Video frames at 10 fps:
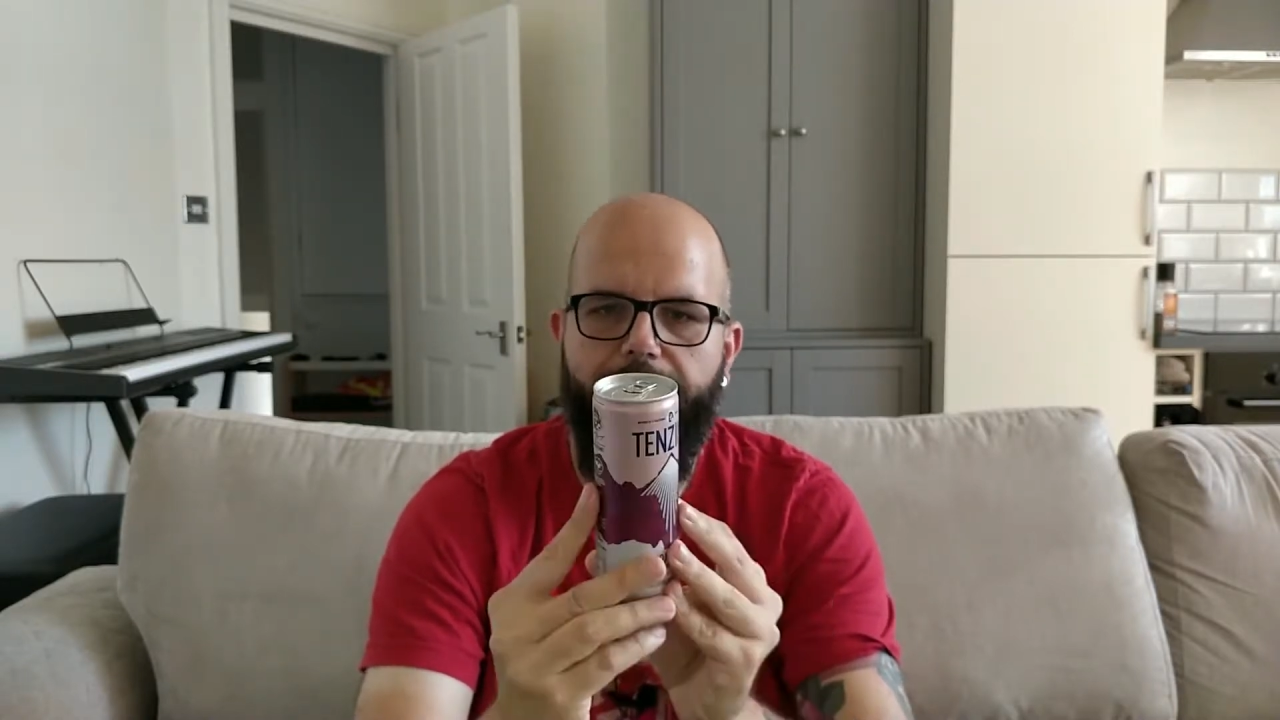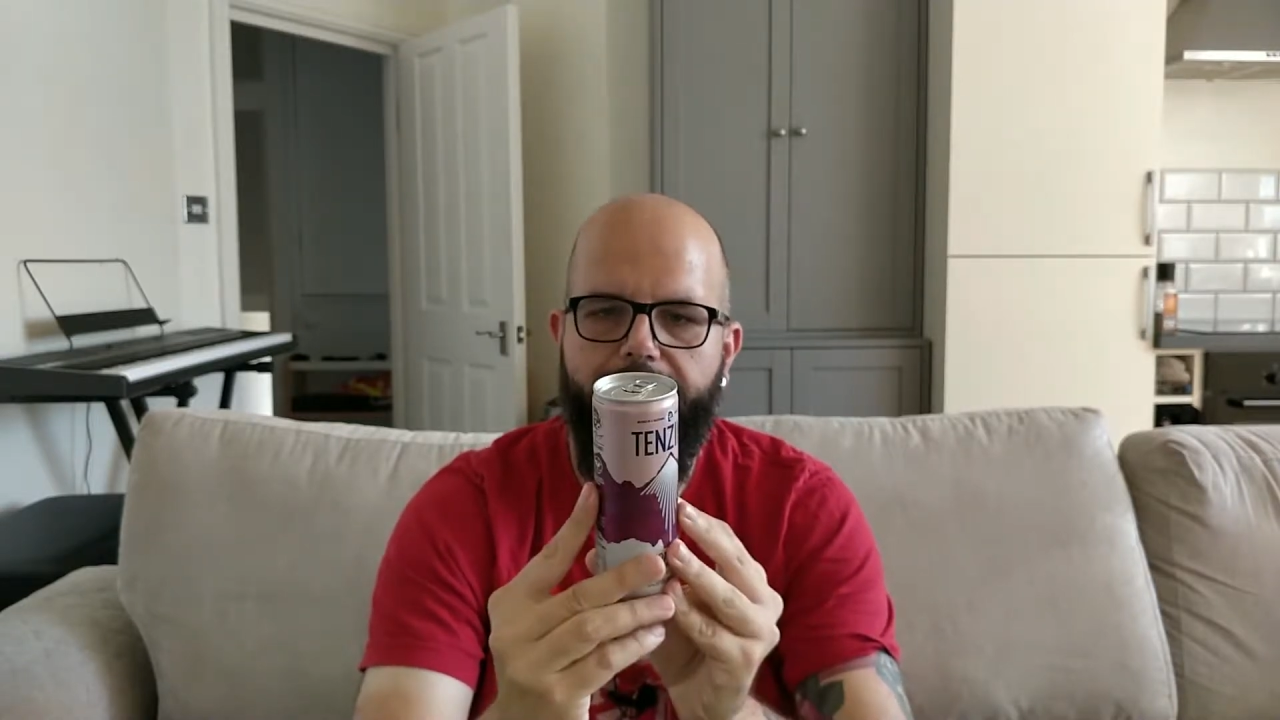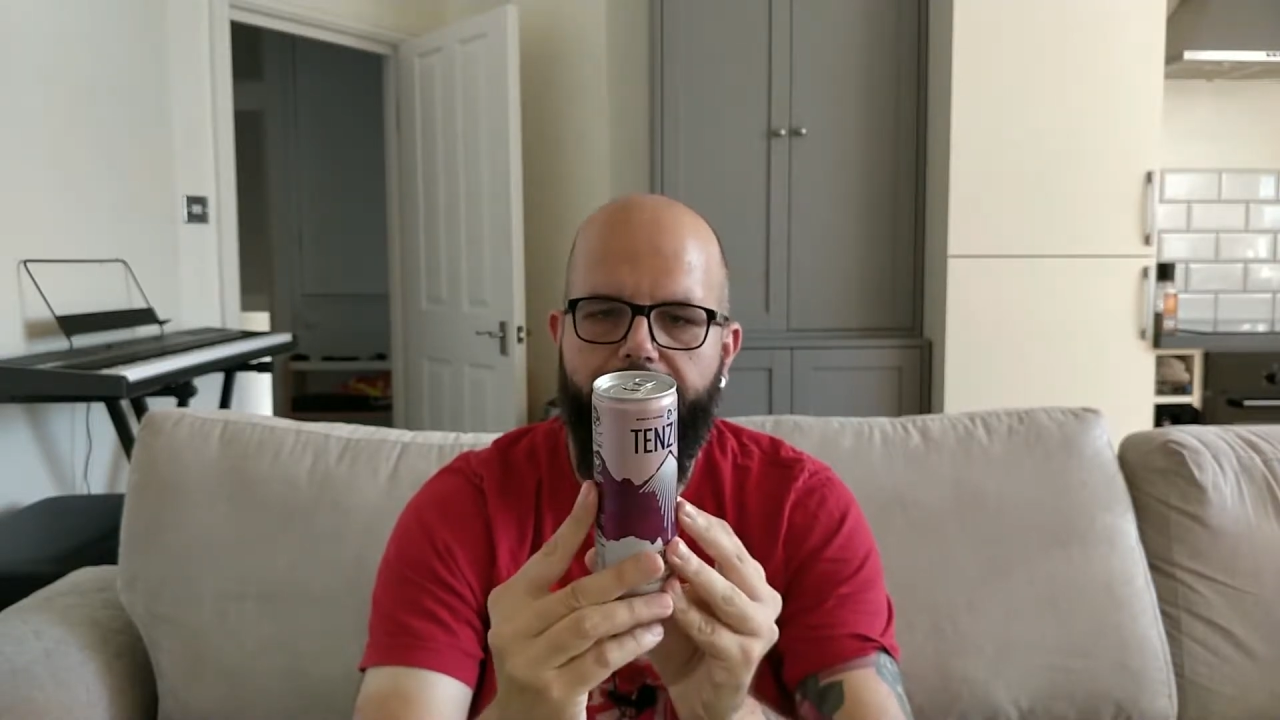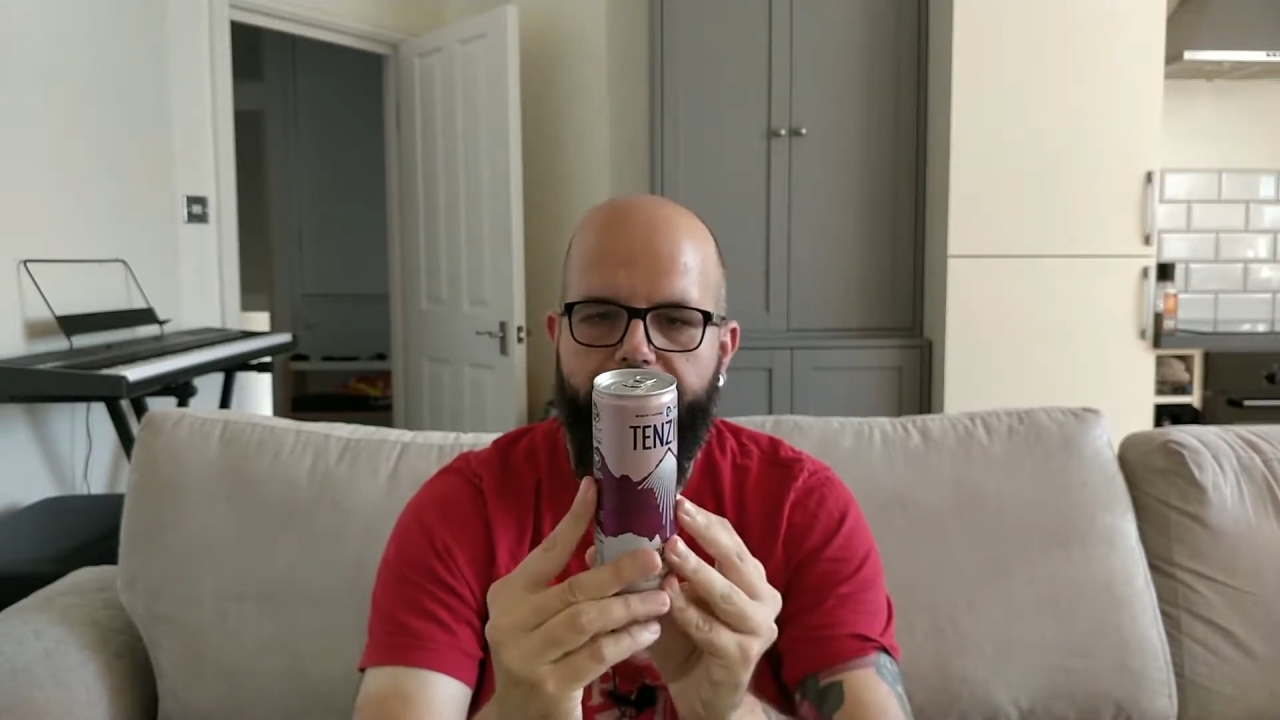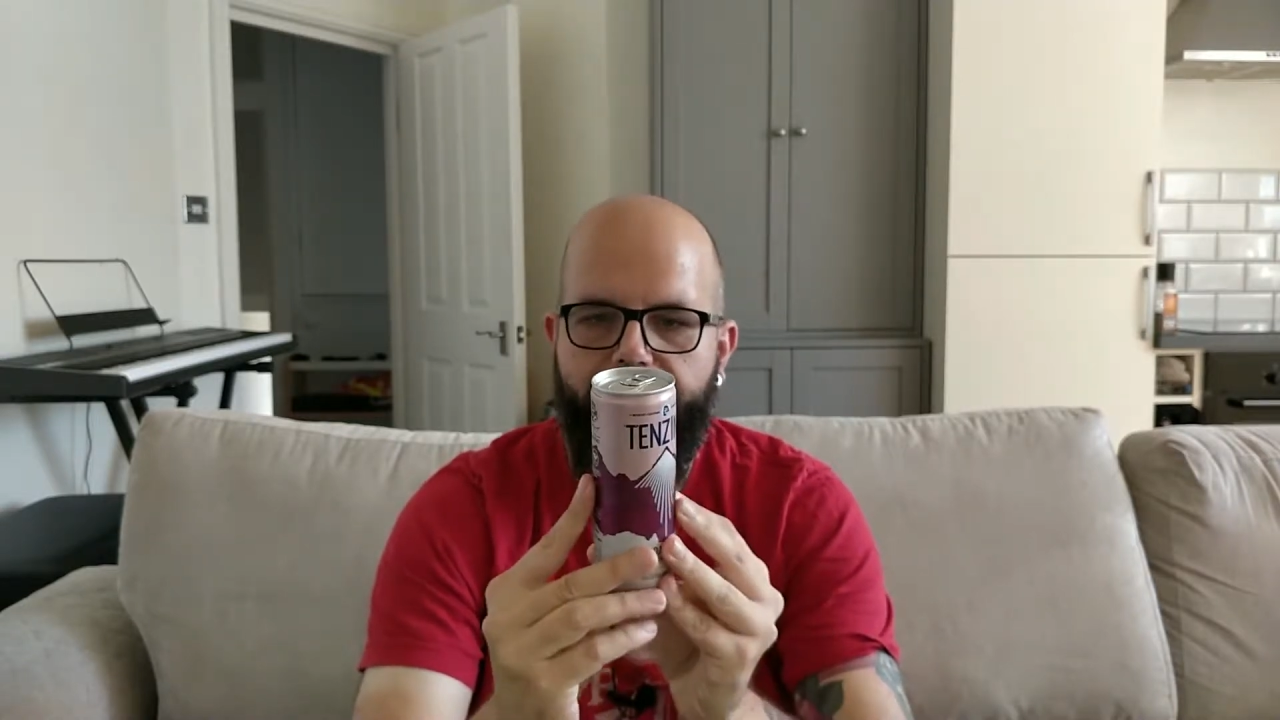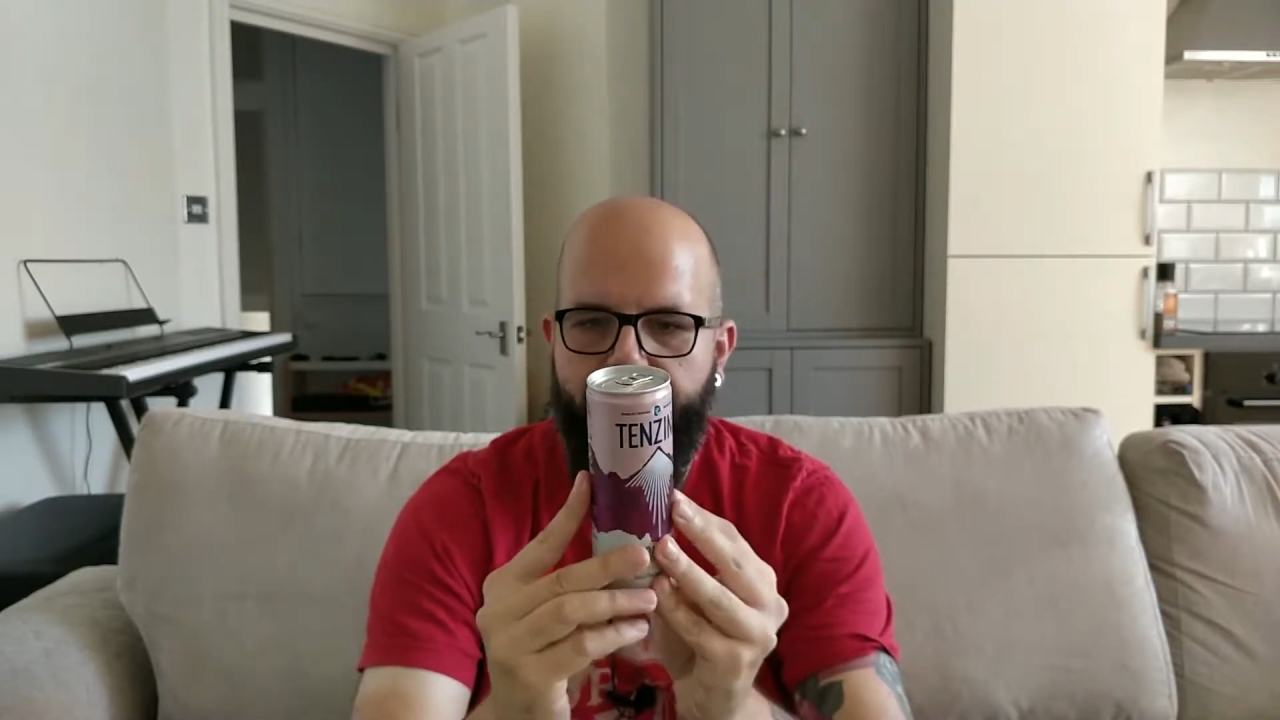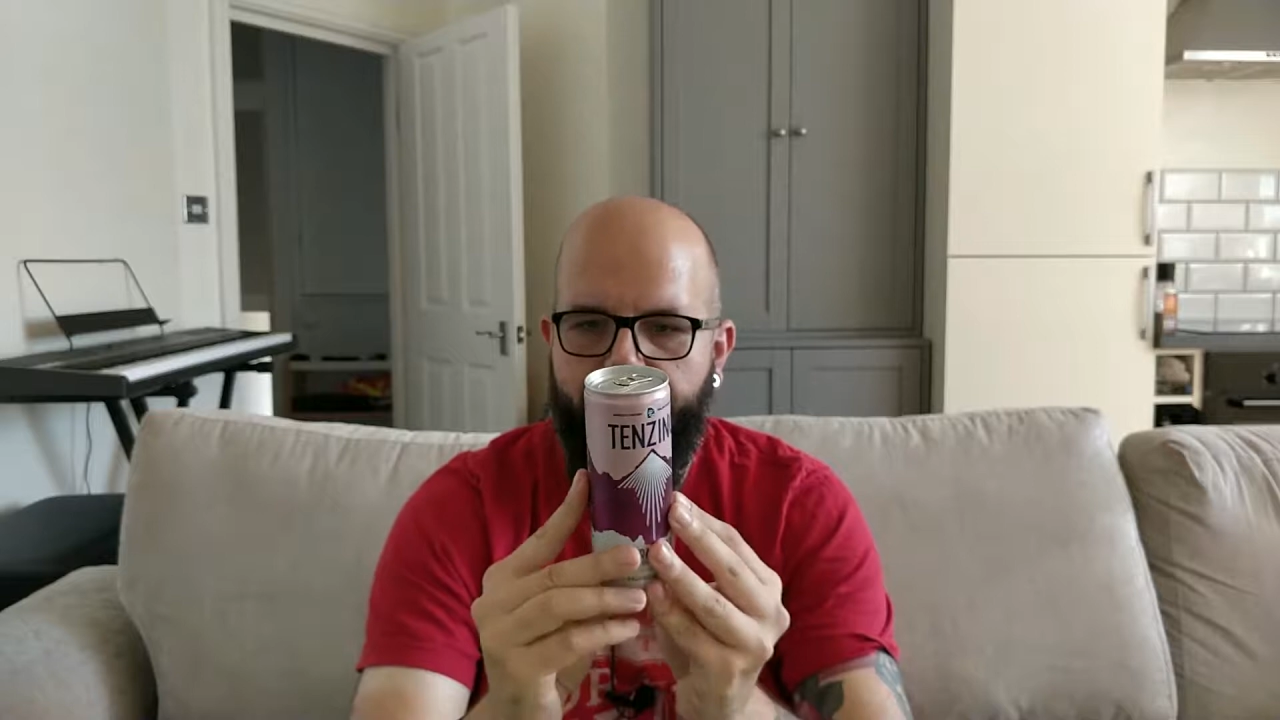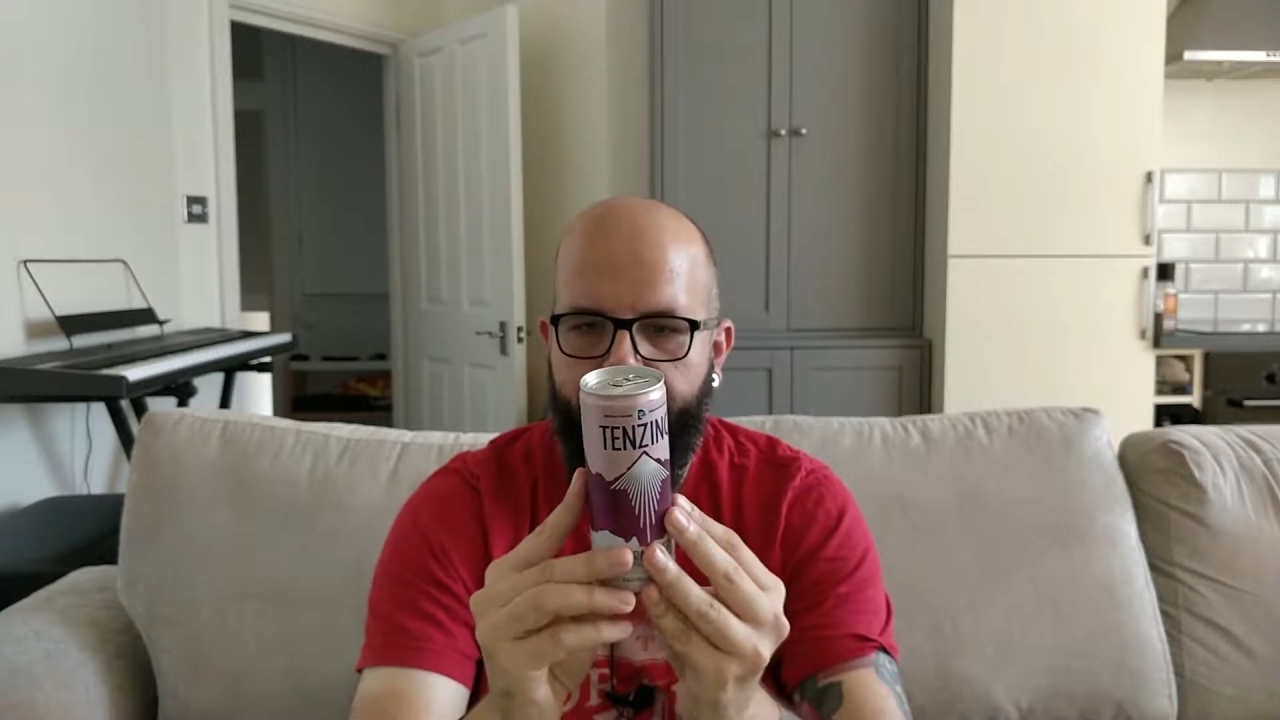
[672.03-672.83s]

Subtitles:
Apparently,